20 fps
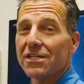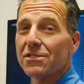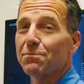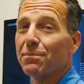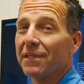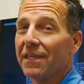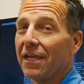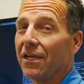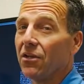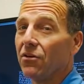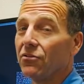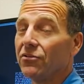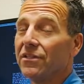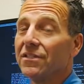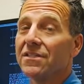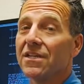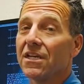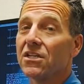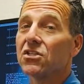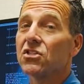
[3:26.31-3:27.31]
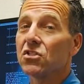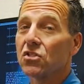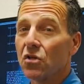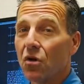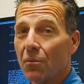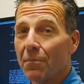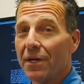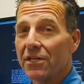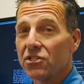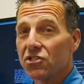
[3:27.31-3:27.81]
but they can only take so
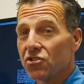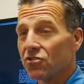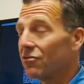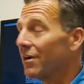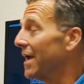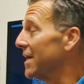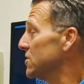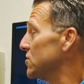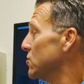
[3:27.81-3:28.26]
much stress.